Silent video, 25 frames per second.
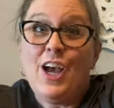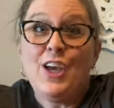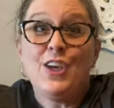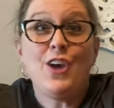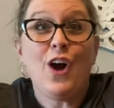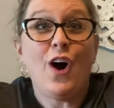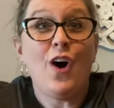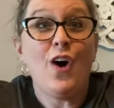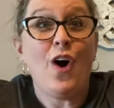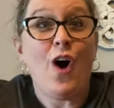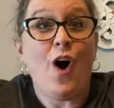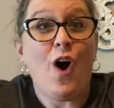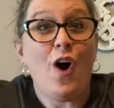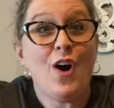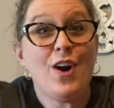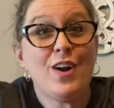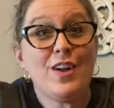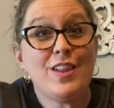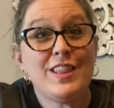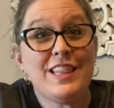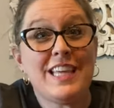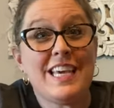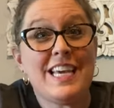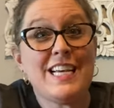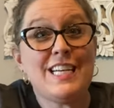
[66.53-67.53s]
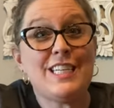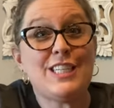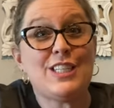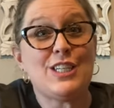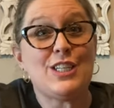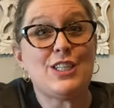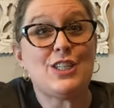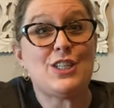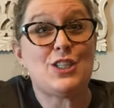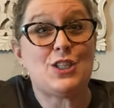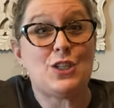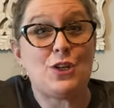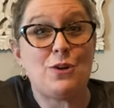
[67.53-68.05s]
Y'all, aren't
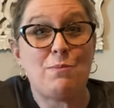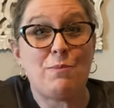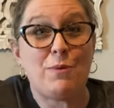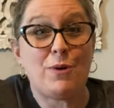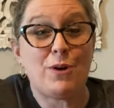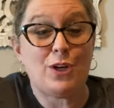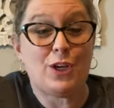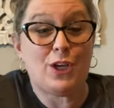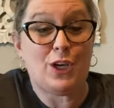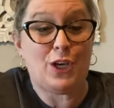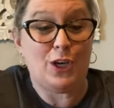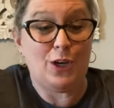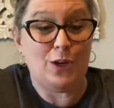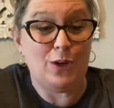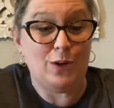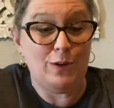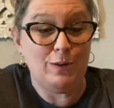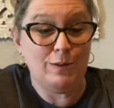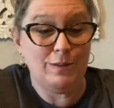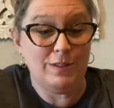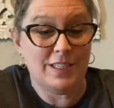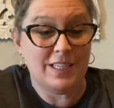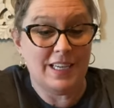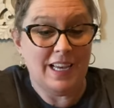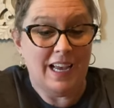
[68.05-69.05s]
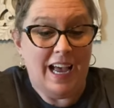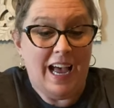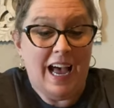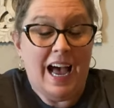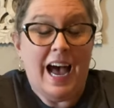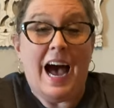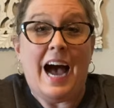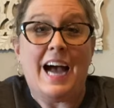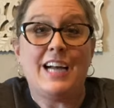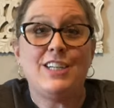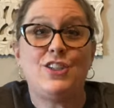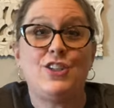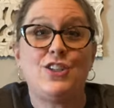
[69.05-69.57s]
these super cute?
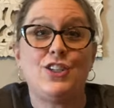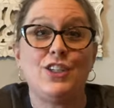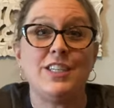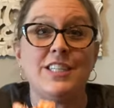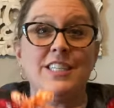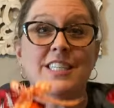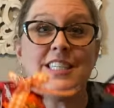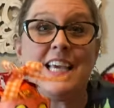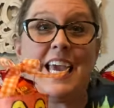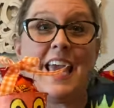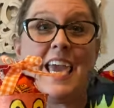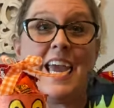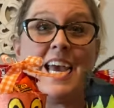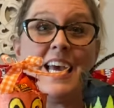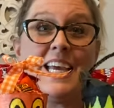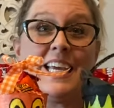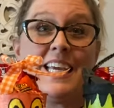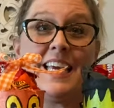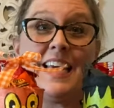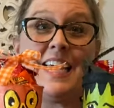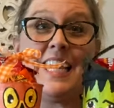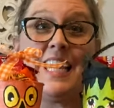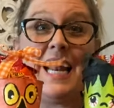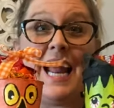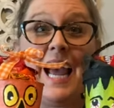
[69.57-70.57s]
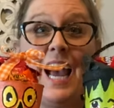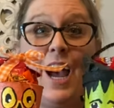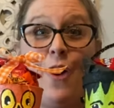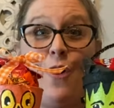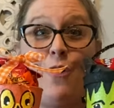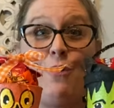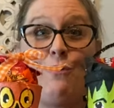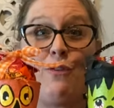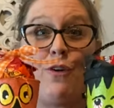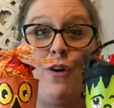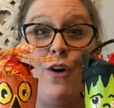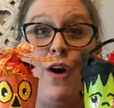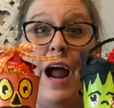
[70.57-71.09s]
I just can't get
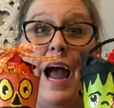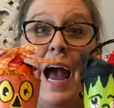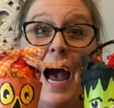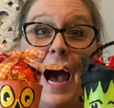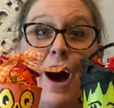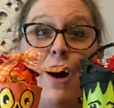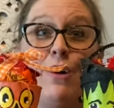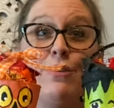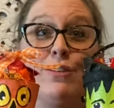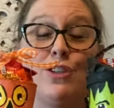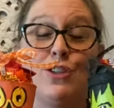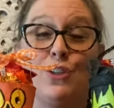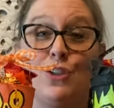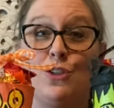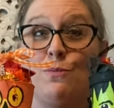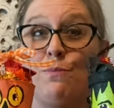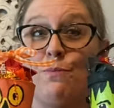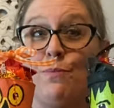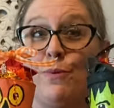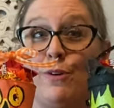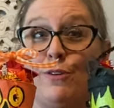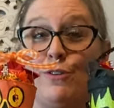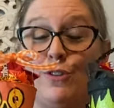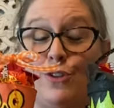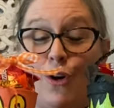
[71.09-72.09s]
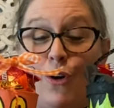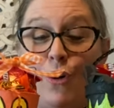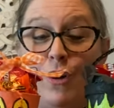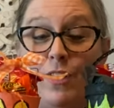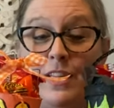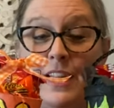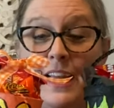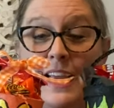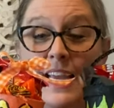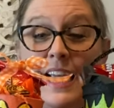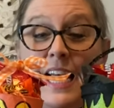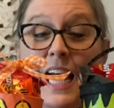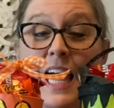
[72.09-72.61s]
over how super
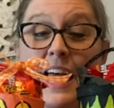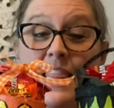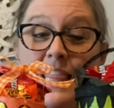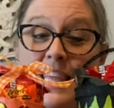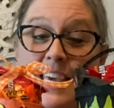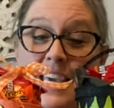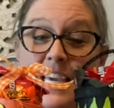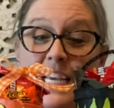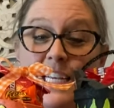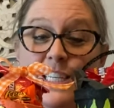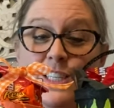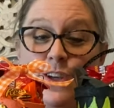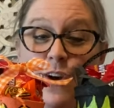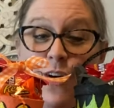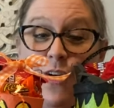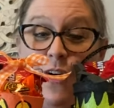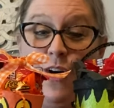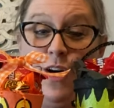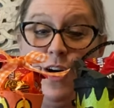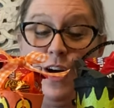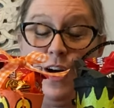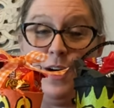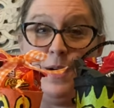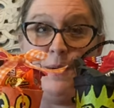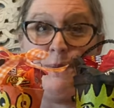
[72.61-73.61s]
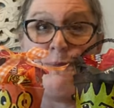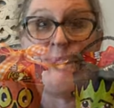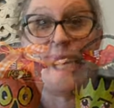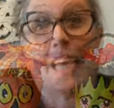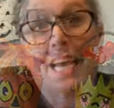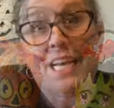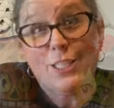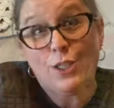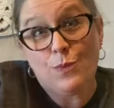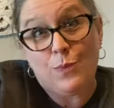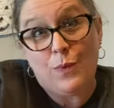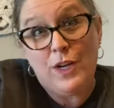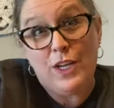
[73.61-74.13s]
darling these are. And
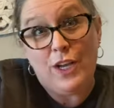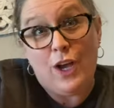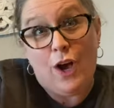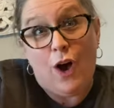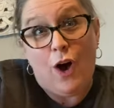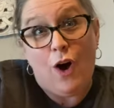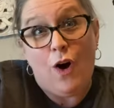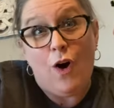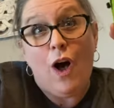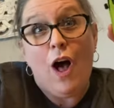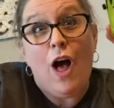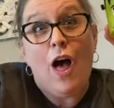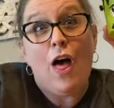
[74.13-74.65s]
guess what, y'all?